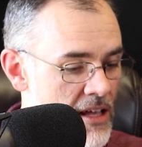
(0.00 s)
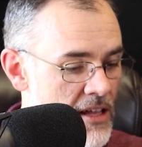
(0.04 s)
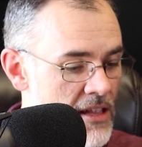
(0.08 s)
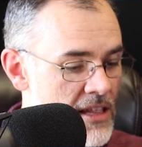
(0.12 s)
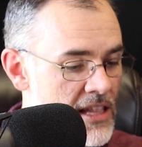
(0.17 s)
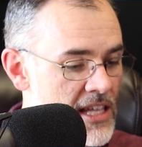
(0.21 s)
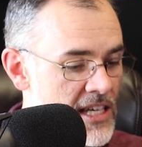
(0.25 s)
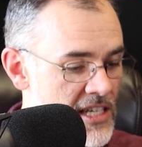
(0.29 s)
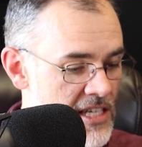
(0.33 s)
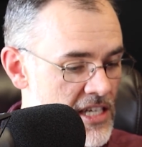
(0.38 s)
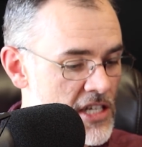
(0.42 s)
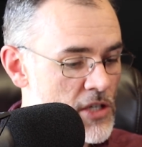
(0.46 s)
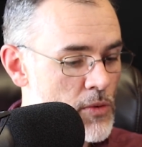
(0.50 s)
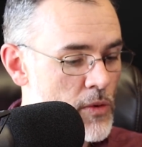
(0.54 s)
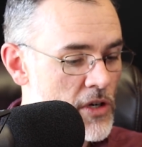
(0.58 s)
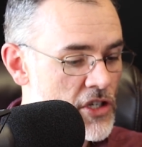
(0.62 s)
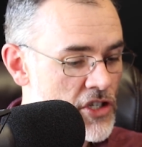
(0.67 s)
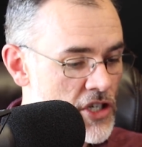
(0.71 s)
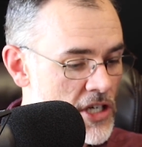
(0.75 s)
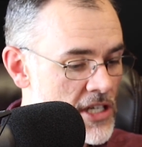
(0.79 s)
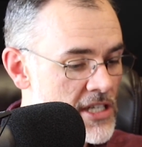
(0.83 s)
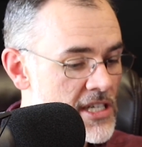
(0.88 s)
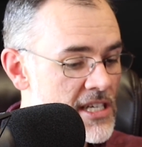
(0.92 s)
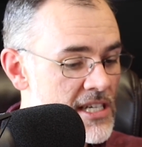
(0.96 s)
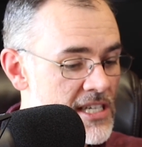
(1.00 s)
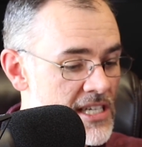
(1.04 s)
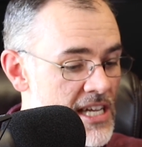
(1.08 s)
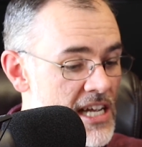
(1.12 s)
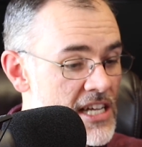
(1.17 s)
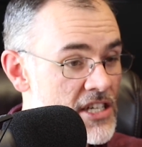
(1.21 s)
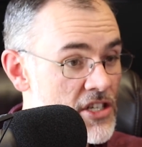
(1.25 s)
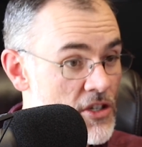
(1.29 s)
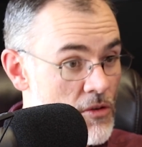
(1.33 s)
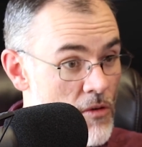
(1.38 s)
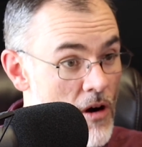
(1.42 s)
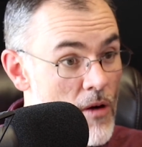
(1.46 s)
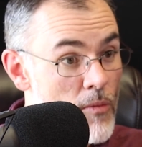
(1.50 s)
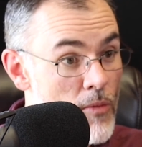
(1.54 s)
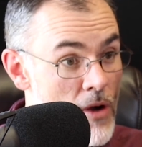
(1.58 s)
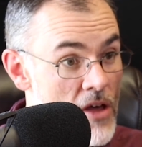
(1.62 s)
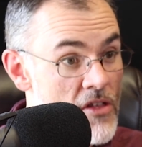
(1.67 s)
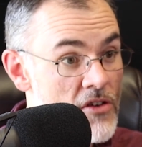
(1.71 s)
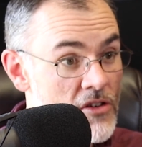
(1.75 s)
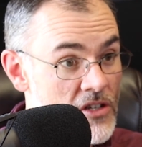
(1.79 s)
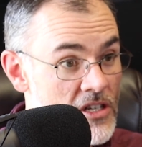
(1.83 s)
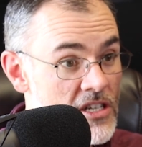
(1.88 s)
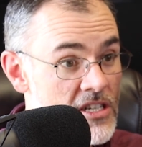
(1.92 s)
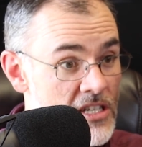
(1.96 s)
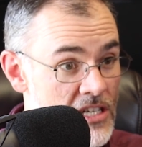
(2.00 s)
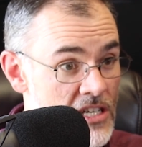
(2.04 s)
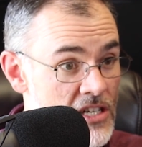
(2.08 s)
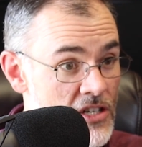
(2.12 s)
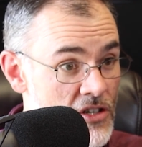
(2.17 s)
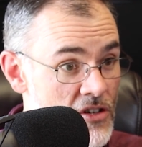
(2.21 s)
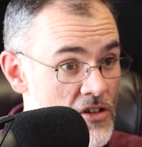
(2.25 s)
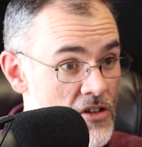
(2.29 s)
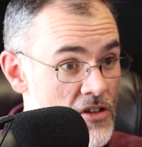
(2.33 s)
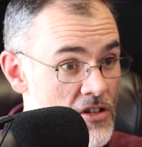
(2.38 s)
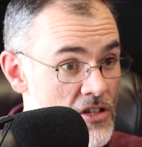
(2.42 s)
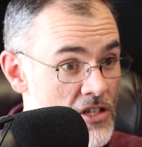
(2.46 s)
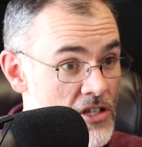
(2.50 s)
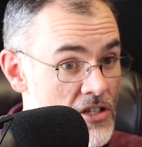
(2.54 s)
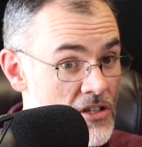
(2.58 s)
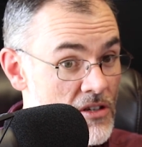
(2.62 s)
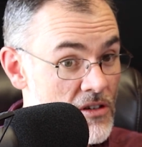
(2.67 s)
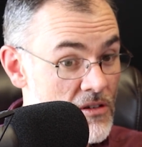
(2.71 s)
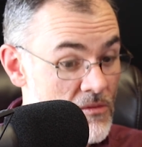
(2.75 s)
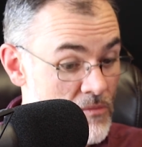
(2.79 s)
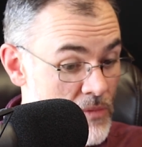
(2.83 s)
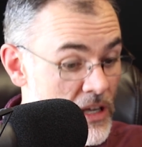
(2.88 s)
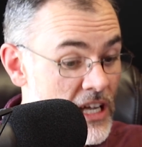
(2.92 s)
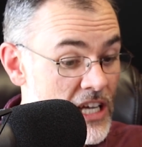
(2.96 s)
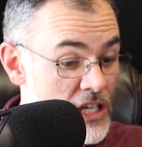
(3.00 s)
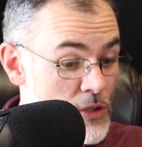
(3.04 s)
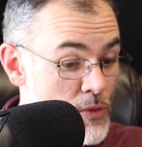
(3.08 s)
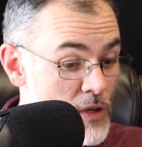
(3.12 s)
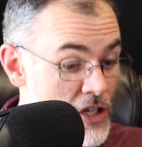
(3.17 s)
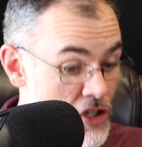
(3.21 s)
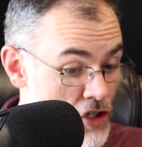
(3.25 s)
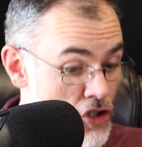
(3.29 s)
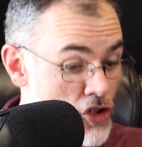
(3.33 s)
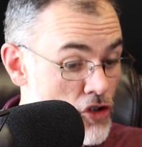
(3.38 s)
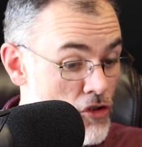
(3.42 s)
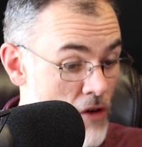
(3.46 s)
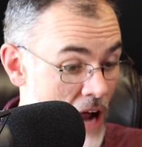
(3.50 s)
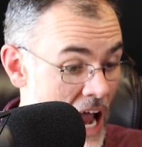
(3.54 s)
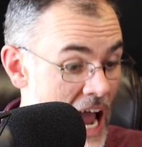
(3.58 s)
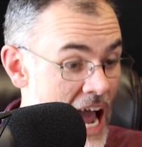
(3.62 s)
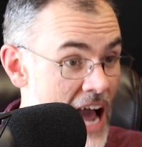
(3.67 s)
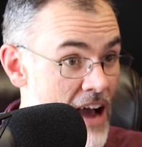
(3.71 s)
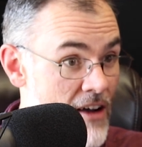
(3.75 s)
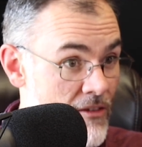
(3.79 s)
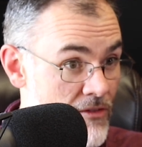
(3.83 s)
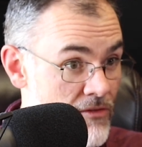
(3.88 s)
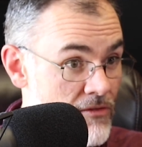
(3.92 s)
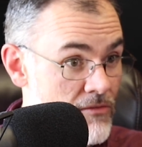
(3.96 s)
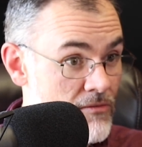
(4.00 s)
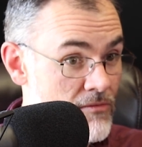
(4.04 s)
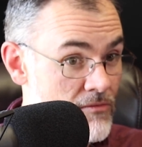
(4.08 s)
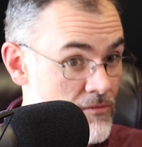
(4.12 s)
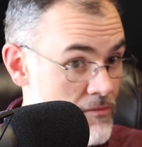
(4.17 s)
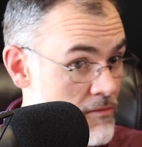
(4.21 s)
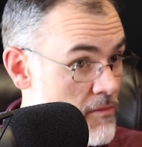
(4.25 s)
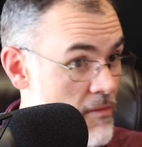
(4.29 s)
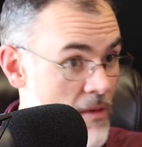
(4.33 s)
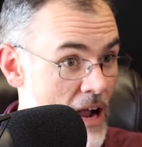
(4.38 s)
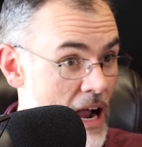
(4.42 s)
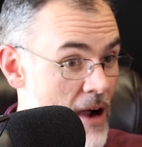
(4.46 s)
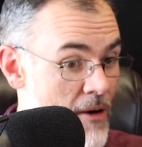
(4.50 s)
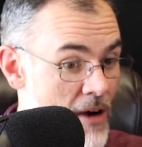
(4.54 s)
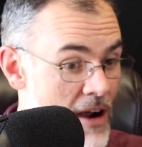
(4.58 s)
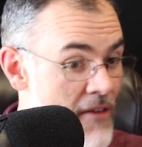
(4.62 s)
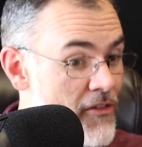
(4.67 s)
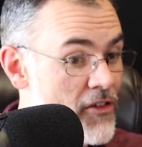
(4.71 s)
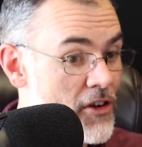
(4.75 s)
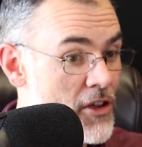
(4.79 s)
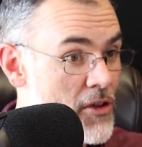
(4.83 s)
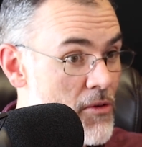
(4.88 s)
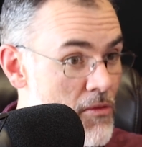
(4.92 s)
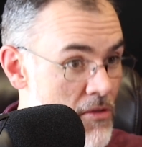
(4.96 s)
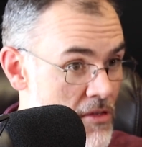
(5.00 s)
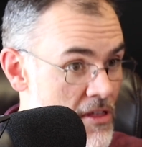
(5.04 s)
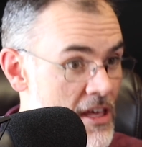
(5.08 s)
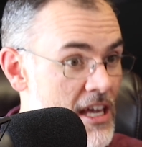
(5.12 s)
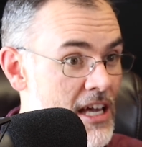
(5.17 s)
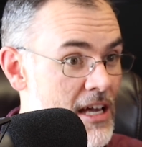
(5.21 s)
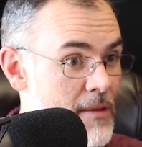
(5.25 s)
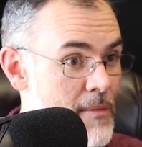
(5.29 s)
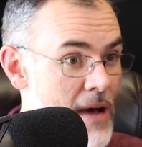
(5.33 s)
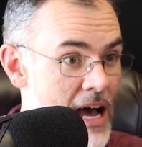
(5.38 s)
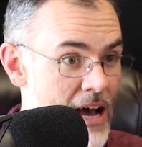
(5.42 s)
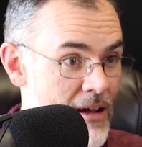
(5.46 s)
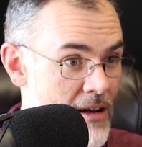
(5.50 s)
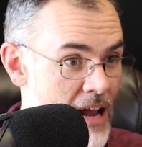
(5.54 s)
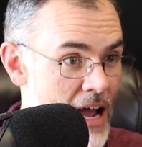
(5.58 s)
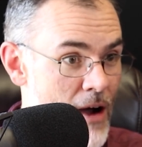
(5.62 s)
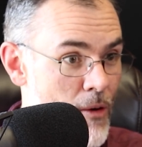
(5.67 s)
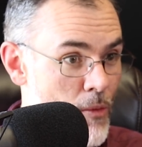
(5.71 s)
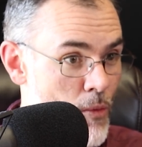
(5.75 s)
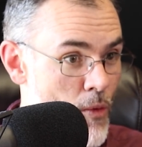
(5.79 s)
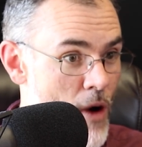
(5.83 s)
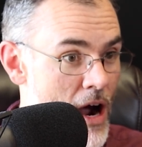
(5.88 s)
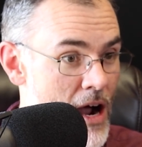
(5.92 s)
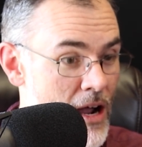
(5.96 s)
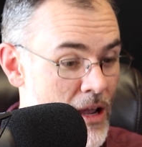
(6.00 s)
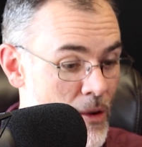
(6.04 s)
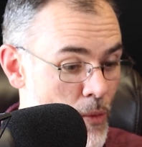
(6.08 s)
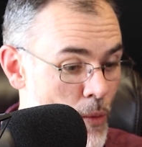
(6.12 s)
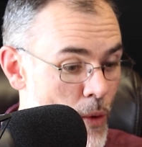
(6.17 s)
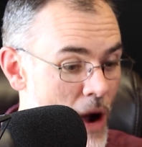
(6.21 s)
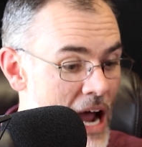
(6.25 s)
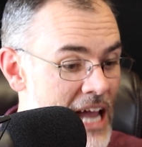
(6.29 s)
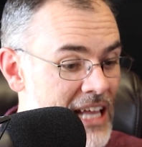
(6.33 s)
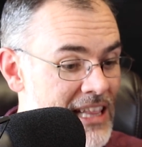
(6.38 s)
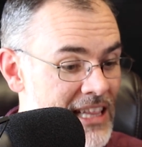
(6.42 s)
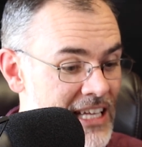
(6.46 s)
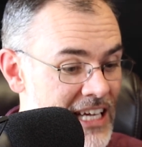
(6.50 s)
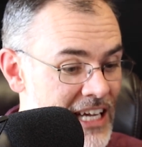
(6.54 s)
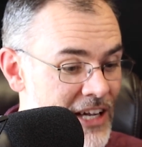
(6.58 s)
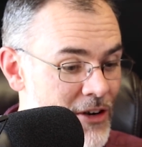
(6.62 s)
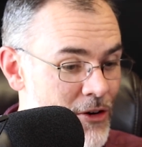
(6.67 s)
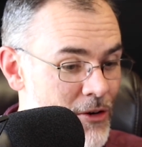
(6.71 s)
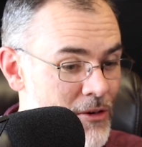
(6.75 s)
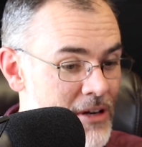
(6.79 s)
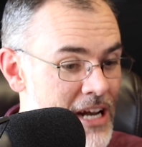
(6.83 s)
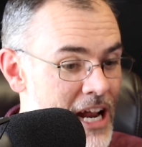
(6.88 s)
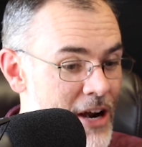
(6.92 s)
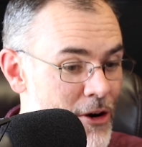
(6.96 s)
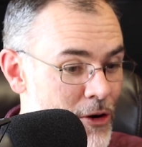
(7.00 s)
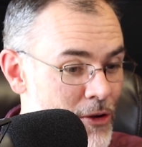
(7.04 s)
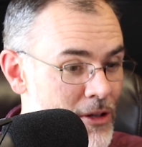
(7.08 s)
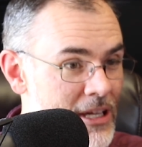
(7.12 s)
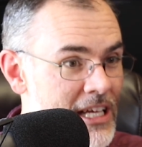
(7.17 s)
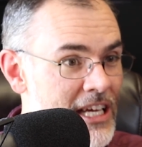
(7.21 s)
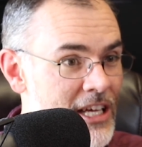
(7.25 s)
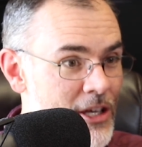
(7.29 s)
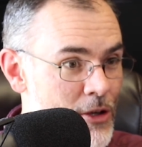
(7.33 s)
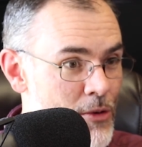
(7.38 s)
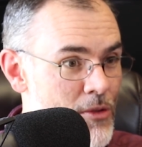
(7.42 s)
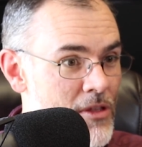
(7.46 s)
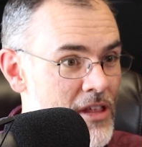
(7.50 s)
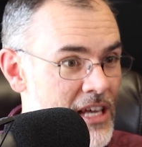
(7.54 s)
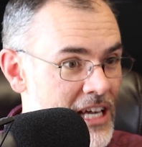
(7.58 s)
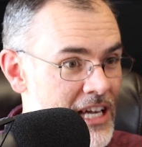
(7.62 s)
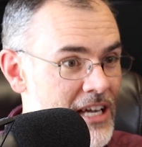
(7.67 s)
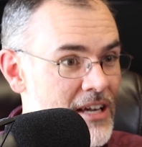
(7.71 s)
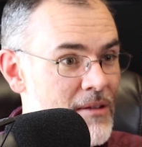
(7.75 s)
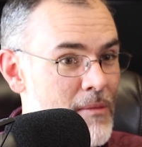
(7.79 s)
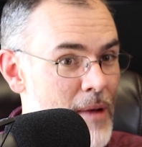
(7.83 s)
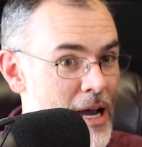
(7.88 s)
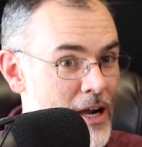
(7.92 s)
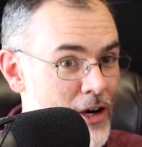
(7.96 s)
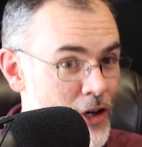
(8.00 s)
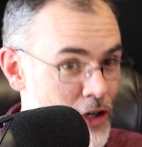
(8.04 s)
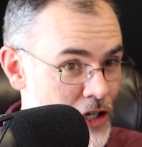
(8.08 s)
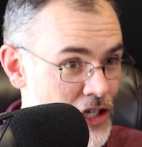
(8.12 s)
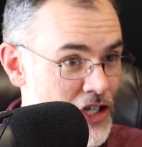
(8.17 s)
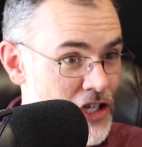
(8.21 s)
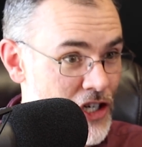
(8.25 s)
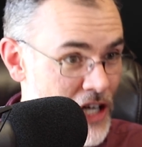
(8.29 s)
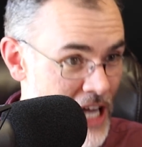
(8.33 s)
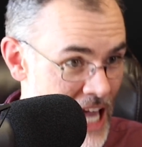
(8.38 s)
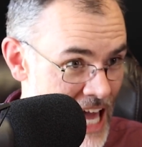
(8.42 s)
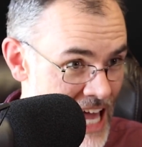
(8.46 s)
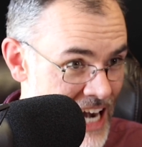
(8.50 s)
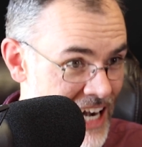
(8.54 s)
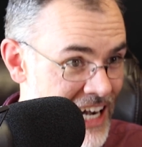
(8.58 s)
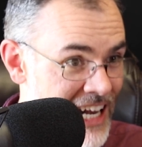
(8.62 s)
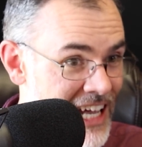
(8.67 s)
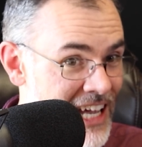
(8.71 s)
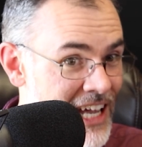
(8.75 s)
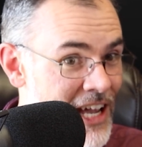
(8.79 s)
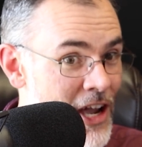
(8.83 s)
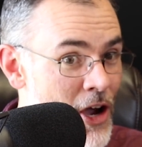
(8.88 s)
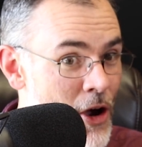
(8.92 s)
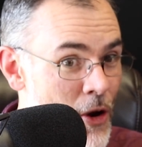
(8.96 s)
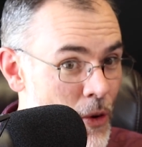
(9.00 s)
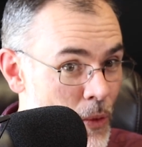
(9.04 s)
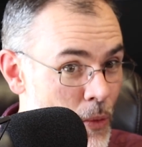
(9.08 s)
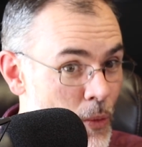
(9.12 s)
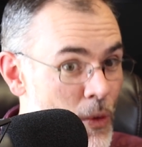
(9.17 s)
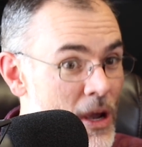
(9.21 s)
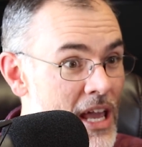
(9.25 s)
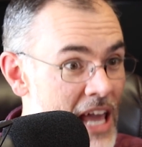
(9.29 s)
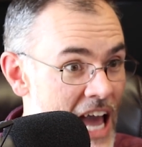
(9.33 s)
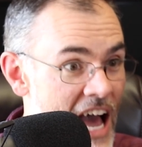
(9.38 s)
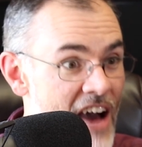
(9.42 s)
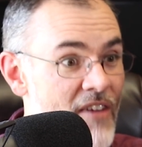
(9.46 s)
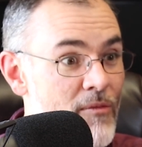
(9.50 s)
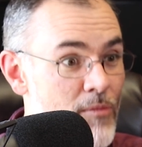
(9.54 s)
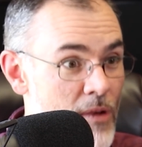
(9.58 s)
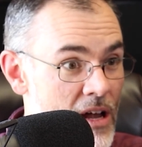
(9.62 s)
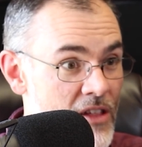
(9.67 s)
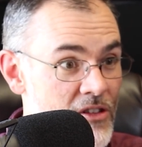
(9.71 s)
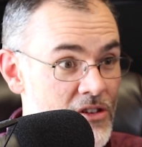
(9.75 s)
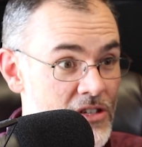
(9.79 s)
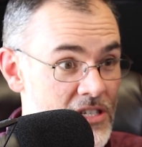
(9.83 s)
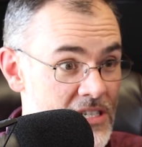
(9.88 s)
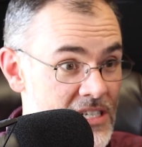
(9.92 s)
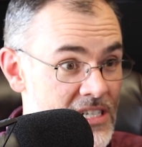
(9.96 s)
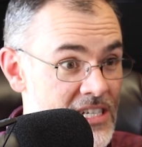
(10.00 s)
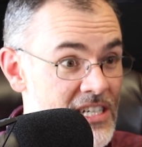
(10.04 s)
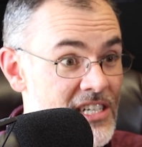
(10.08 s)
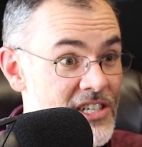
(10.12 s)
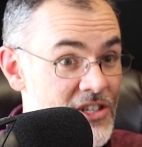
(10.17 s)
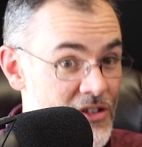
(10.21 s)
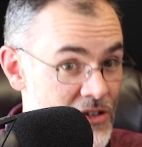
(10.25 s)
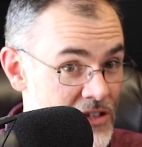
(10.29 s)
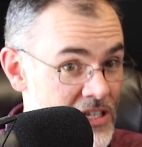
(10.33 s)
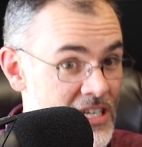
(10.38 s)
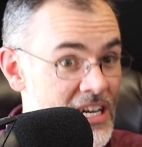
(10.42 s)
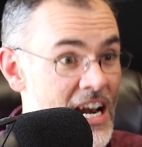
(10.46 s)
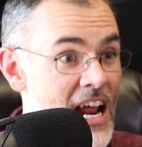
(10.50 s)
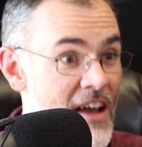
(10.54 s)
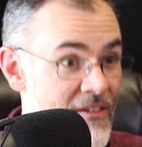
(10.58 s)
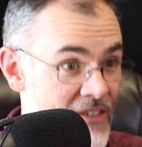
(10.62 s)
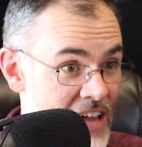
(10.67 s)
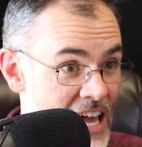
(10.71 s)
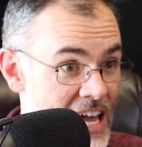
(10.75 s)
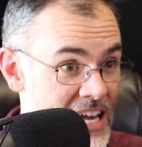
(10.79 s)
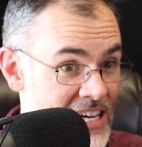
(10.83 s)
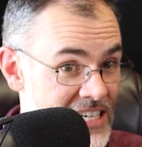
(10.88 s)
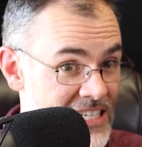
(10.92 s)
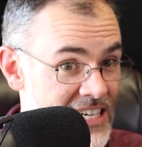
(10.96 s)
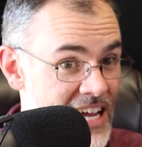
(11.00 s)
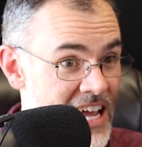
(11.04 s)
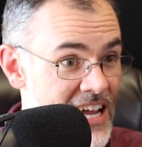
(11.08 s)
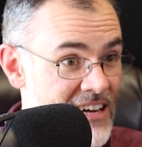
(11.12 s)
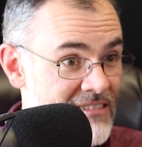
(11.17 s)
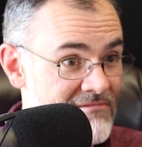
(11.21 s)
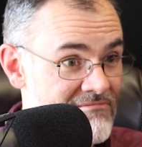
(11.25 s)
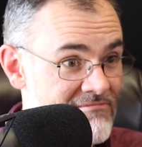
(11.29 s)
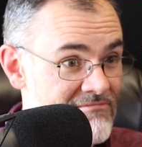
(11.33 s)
this is what Jesus says to our brothers and sisters, because we do have, however you think about how widely or narrowly you think about Christianity, we have brothers and sisters in Afghanistan.